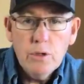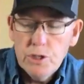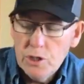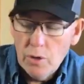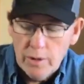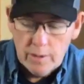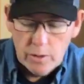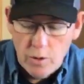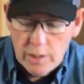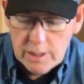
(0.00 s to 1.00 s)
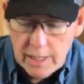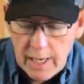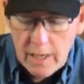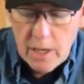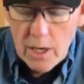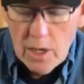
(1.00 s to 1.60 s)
Oh, show the coins again.